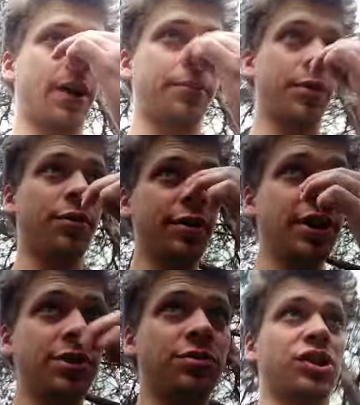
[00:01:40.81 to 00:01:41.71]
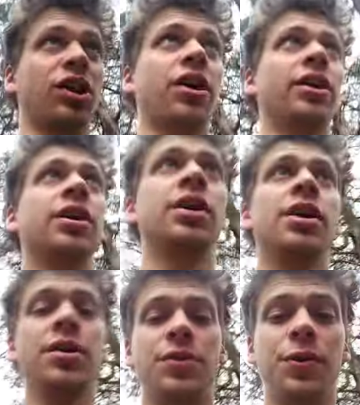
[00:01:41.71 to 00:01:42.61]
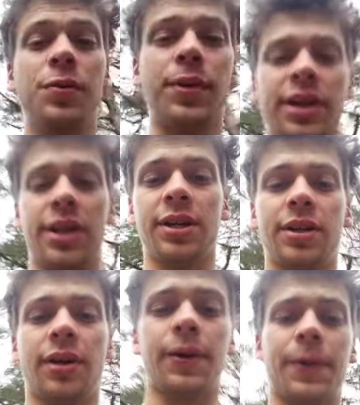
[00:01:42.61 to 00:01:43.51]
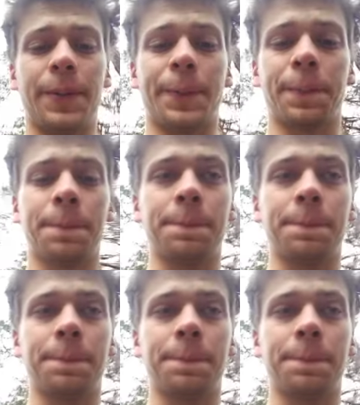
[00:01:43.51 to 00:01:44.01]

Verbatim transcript: I'm going to start doing um,